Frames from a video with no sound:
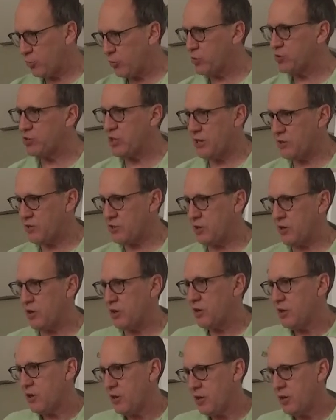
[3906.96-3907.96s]
presenter?
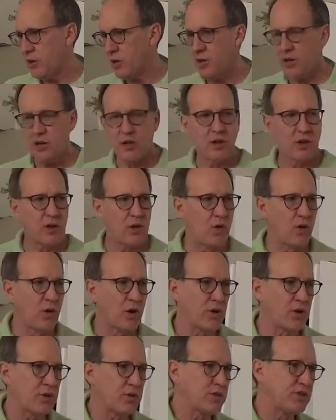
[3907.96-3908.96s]

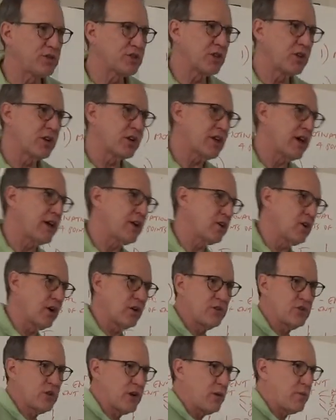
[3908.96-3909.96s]
Or are you just going to kind of go, are
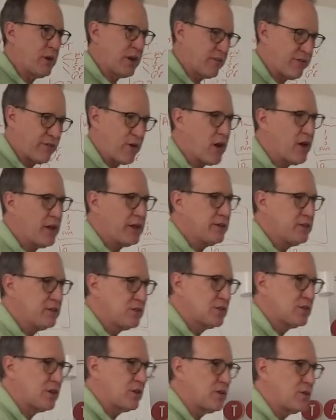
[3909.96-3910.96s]
you trying to make
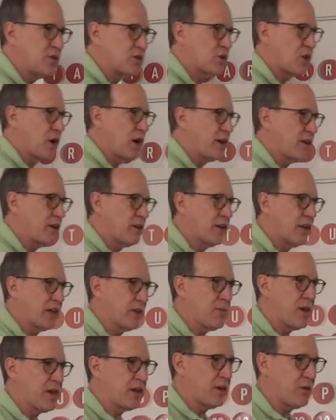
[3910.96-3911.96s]
friends, or are you trying to like
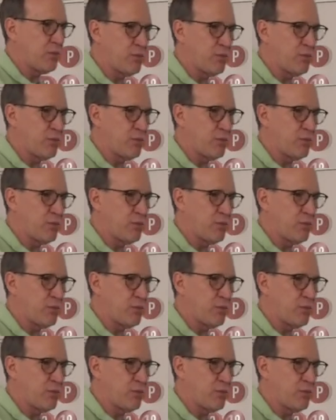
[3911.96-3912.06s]
make an